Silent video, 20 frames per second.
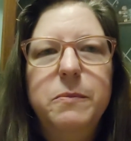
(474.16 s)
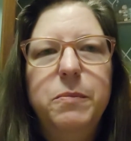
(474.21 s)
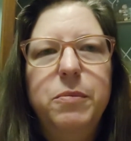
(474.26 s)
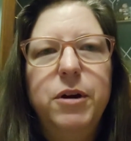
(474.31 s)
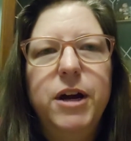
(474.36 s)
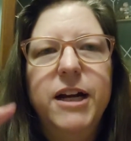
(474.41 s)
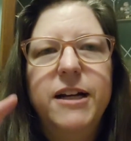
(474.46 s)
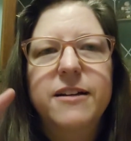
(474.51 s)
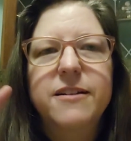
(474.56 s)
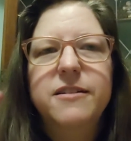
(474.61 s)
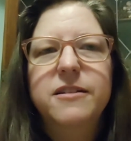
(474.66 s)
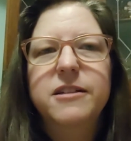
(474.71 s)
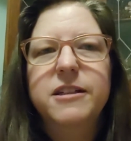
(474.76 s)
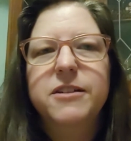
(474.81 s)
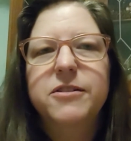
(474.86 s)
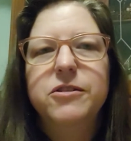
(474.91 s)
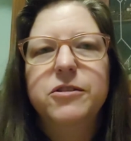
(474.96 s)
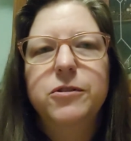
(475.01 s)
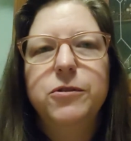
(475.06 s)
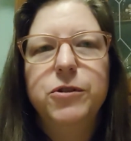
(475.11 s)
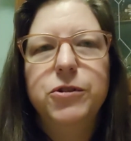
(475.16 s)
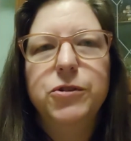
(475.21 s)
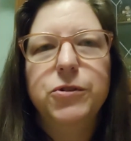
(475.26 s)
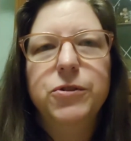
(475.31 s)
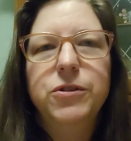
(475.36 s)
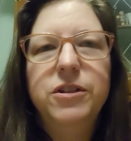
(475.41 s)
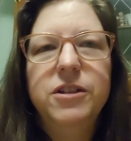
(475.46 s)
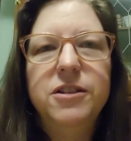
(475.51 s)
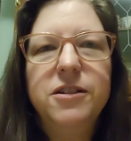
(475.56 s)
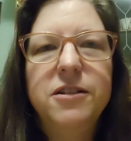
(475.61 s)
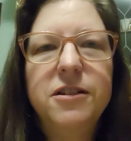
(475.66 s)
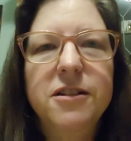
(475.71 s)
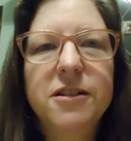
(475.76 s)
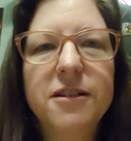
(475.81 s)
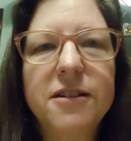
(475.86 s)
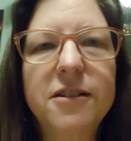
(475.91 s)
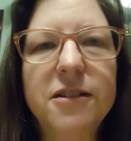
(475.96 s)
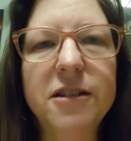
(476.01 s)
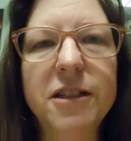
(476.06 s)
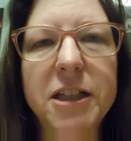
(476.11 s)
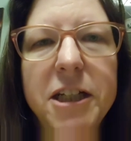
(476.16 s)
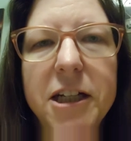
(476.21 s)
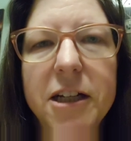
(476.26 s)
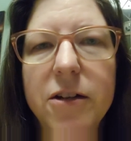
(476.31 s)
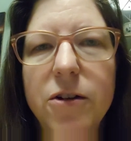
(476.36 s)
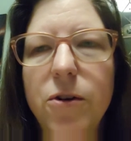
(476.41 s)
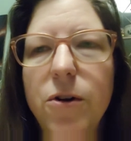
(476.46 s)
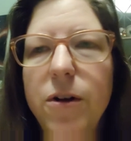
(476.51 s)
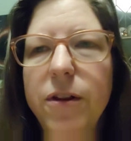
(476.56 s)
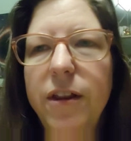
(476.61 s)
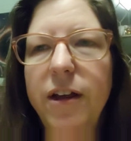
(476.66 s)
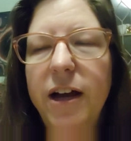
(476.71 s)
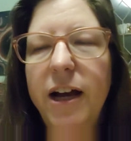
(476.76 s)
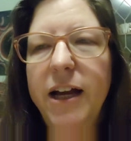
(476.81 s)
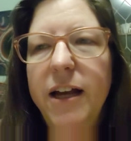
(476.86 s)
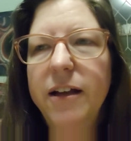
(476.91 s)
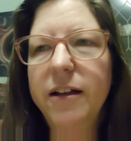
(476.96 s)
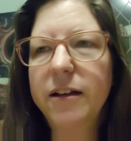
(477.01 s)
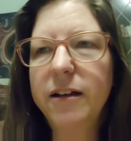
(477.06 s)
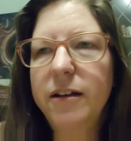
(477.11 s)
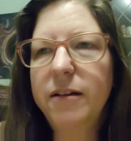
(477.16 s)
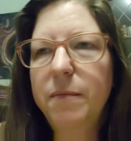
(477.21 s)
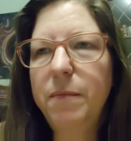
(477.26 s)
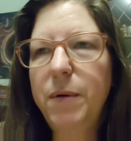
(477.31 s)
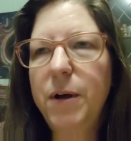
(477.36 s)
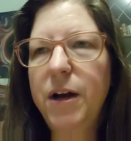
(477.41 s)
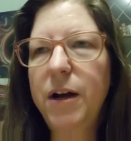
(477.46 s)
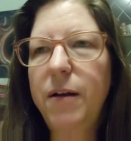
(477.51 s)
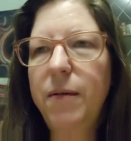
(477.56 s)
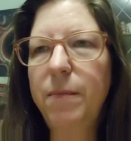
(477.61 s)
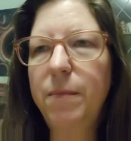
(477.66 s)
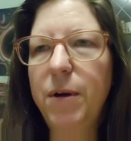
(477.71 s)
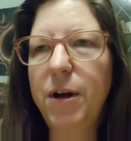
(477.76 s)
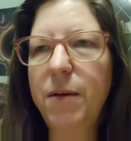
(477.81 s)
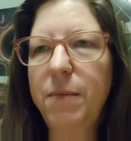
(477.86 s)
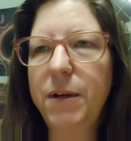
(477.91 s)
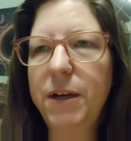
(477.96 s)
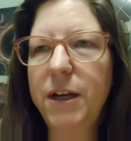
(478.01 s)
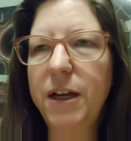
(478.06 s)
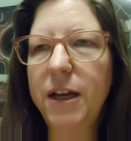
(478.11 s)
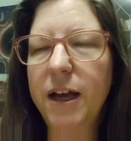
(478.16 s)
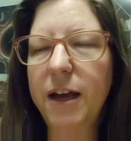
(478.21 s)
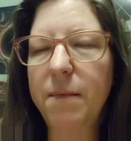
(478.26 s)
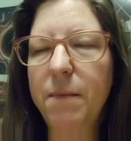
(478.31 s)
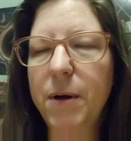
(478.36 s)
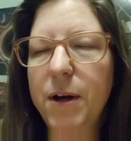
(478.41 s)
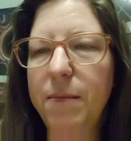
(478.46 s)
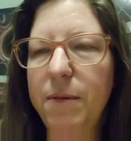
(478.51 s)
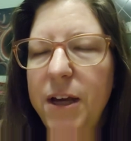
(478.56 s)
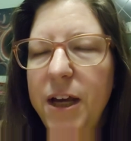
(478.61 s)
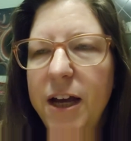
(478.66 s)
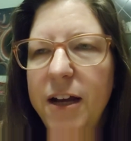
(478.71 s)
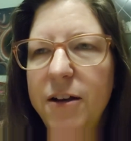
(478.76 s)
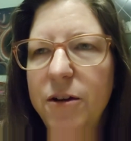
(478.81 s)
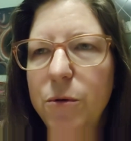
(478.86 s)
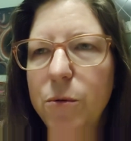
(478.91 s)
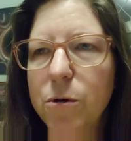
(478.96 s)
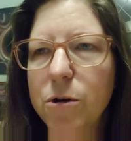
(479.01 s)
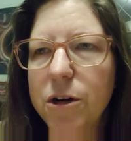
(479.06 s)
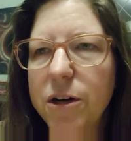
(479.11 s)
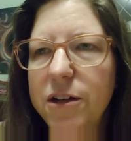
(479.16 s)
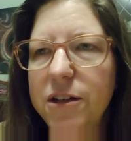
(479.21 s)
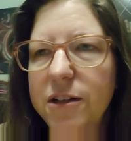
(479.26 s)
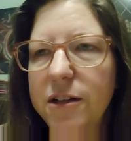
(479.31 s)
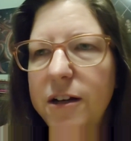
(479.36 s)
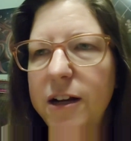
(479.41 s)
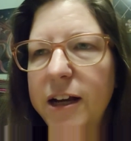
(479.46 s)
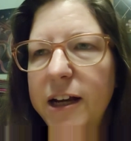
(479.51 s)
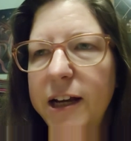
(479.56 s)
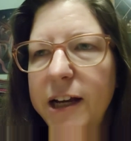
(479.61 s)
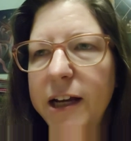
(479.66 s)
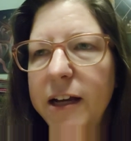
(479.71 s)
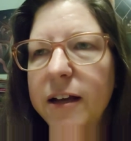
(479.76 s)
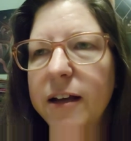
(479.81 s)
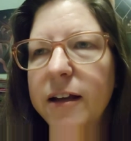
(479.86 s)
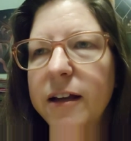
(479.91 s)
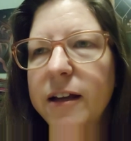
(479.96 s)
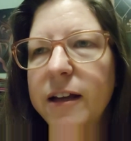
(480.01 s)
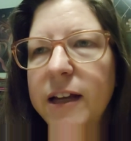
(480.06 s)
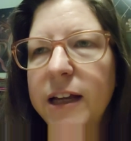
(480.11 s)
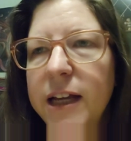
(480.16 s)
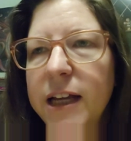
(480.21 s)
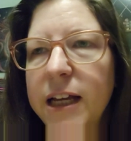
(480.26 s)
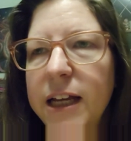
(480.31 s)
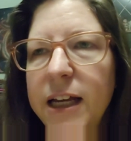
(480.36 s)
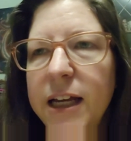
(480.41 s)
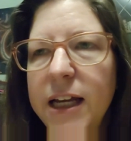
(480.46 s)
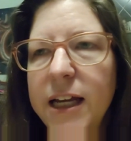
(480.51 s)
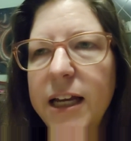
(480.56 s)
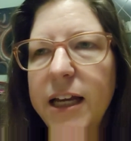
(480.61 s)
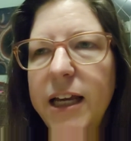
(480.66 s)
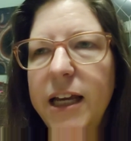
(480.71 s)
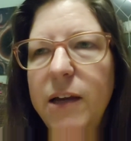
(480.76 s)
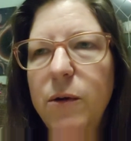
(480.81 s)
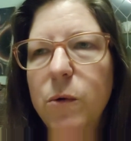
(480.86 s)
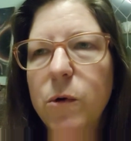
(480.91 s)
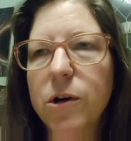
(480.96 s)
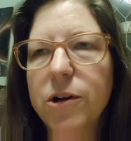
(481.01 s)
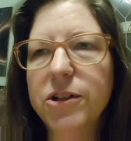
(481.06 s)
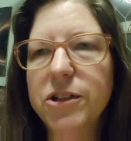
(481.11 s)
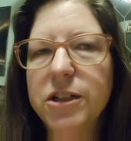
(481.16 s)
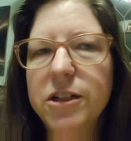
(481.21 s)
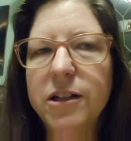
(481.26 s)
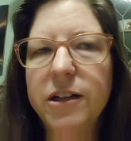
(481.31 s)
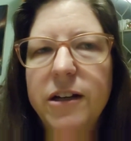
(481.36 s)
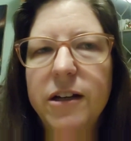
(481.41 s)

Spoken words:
practicing social distancing and all that. But Bobby had to work today. He works in a